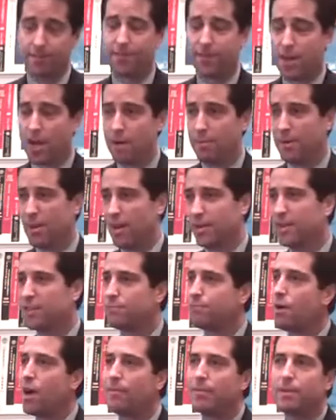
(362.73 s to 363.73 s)
this phenomenon
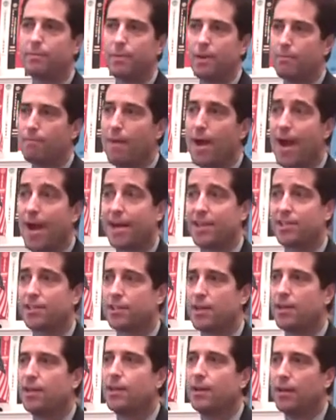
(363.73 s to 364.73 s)
has probably been
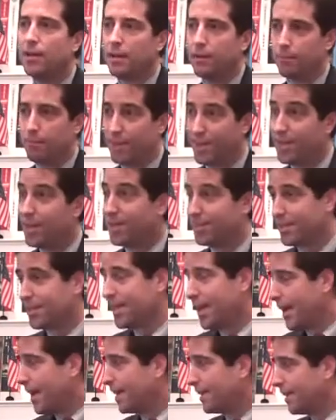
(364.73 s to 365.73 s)
masked because
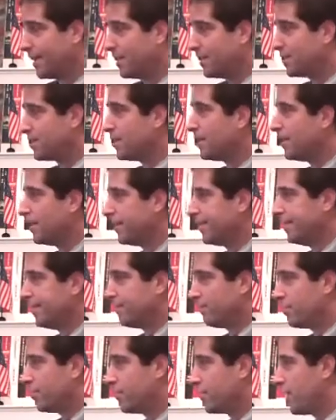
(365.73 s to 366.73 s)
of the aliens,
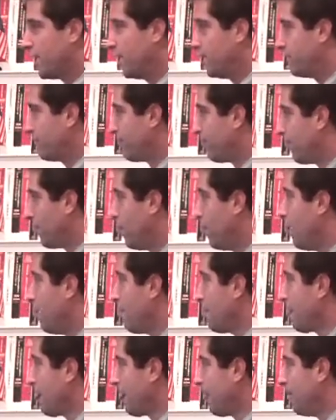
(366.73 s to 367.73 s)
perchance, for
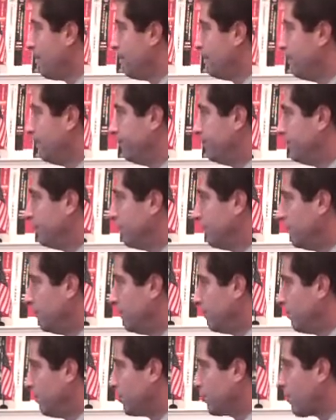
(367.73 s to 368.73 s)

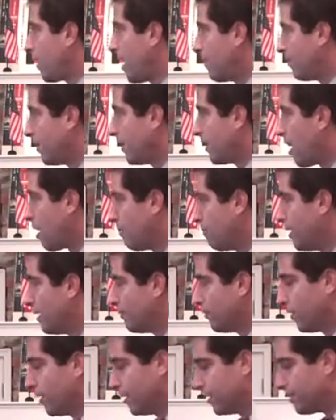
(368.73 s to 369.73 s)
scrambling our
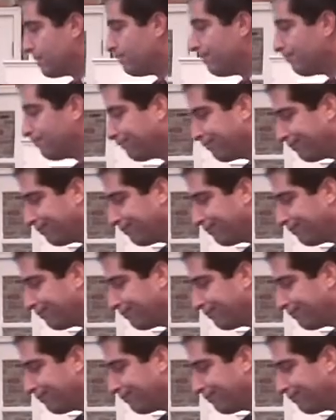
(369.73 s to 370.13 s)
memories.